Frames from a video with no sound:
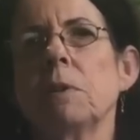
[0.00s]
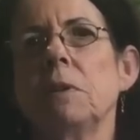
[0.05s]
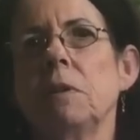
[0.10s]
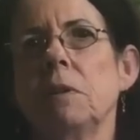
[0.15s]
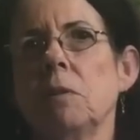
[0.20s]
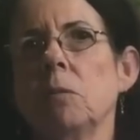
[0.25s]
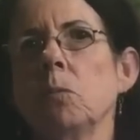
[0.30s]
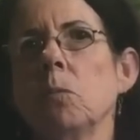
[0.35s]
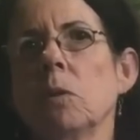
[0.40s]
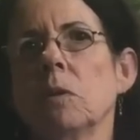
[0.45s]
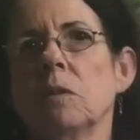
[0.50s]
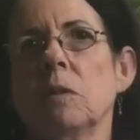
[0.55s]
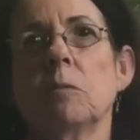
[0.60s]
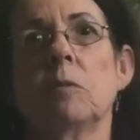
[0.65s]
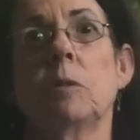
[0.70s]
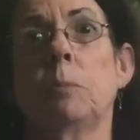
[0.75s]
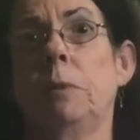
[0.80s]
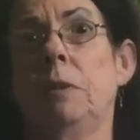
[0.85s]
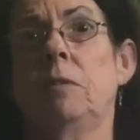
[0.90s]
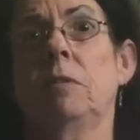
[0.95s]
He didn't want
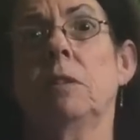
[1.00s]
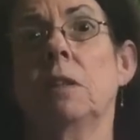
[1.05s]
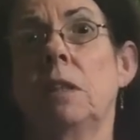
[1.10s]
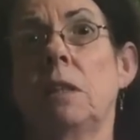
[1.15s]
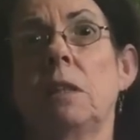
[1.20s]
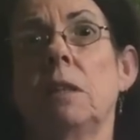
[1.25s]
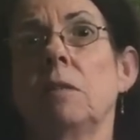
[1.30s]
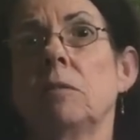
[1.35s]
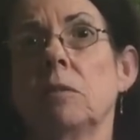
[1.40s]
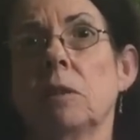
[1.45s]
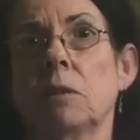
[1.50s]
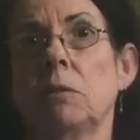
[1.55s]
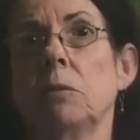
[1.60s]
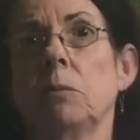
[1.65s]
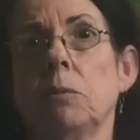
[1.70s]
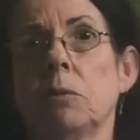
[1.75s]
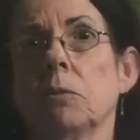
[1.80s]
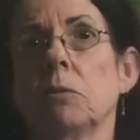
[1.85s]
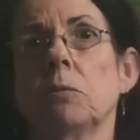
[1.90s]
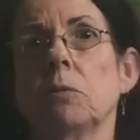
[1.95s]
them to be scared, so he
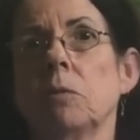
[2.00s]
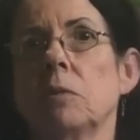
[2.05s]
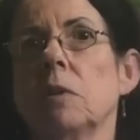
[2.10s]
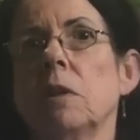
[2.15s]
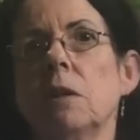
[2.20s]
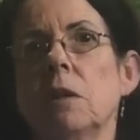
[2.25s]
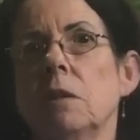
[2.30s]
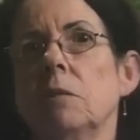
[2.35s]
was always